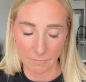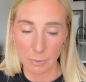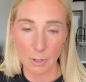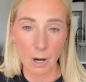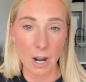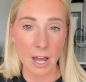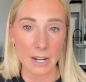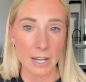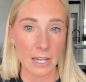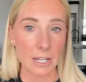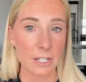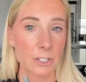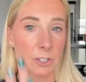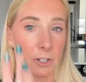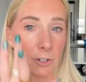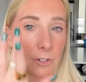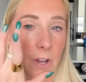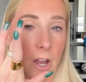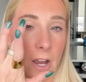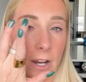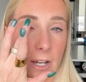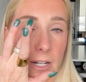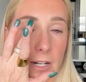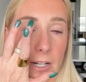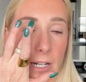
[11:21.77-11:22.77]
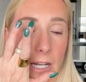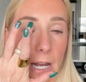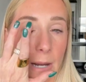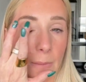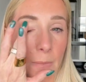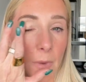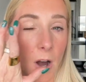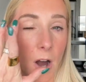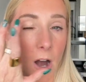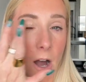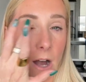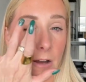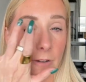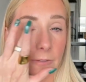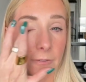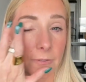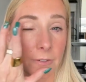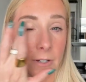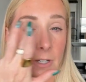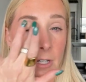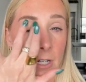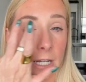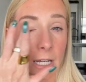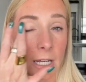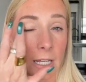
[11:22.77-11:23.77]
products. They're not gonna come
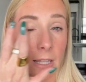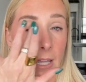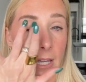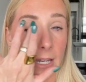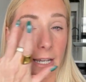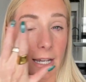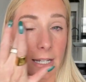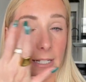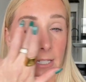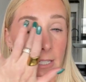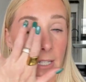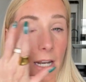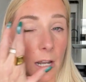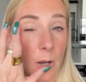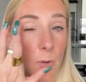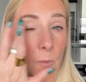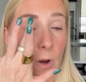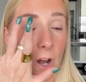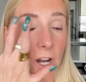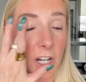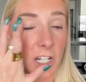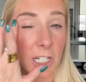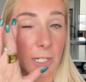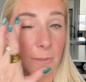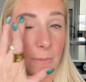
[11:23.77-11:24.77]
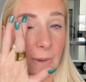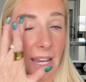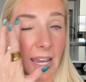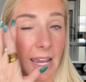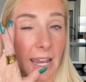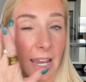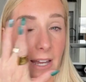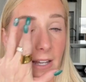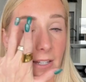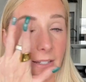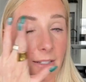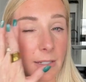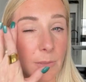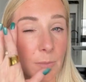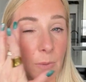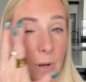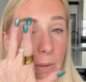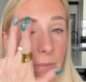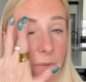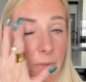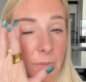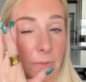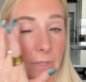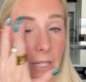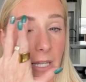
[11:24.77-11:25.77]
off. Like I said, I washed my hands
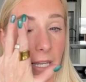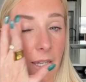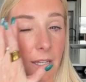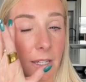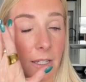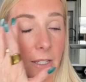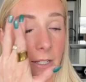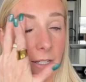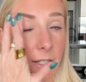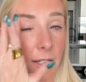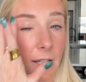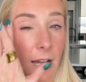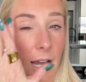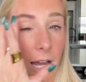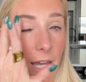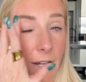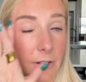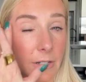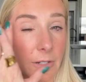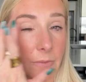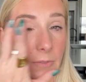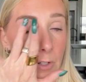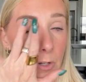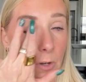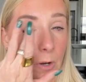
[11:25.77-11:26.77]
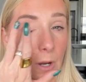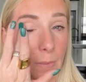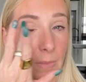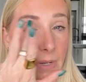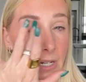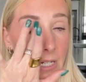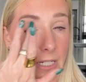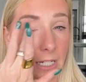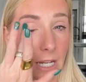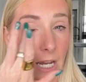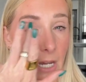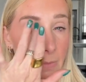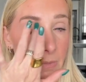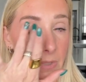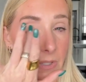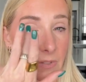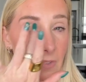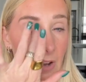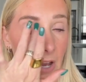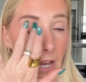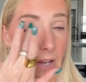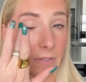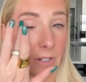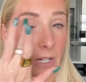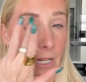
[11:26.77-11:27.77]
probably, I don't even know how many times,
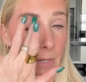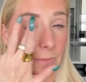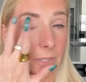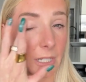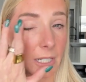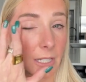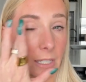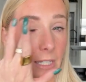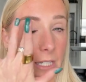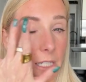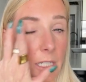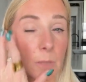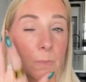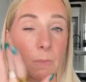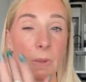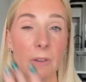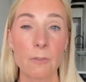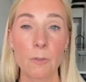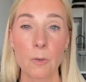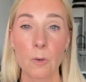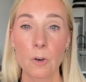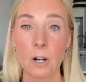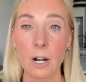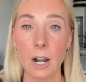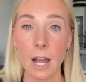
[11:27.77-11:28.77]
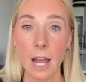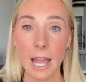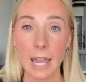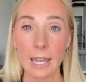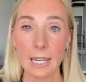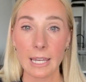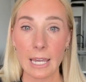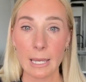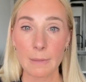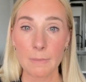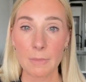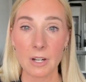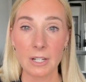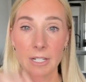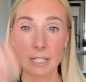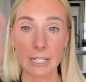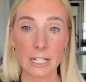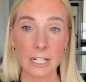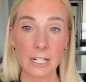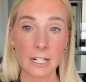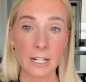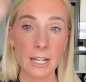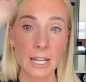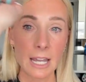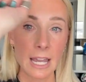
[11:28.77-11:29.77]
5 times at least before I came on
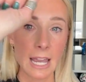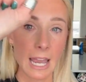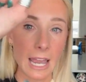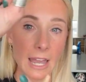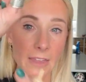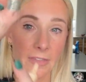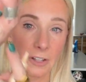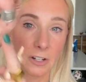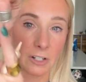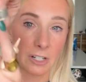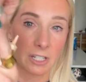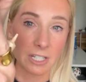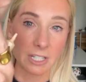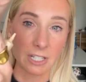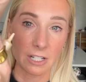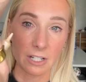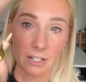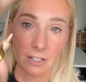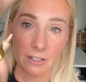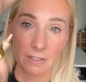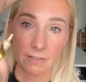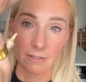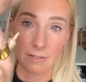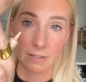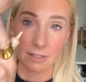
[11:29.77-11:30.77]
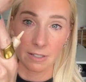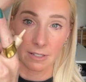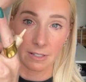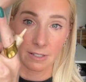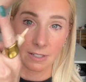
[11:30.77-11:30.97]
here, and they're still,